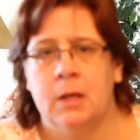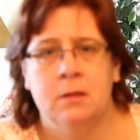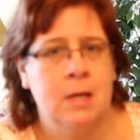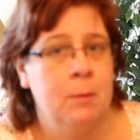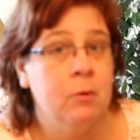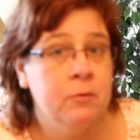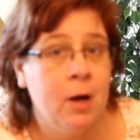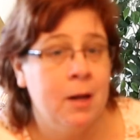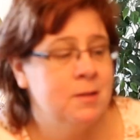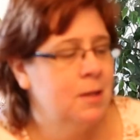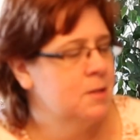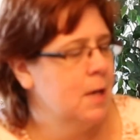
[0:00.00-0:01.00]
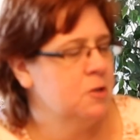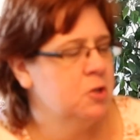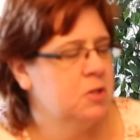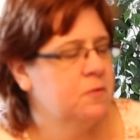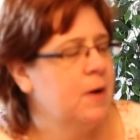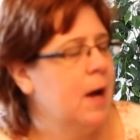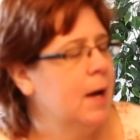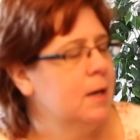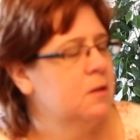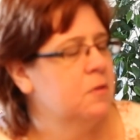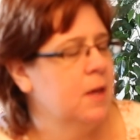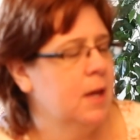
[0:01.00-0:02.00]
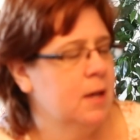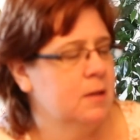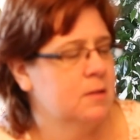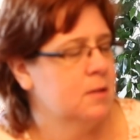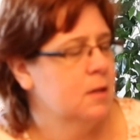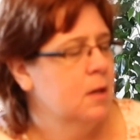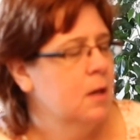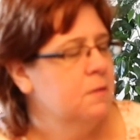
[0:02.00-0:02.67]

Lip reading: table of contents, and just find things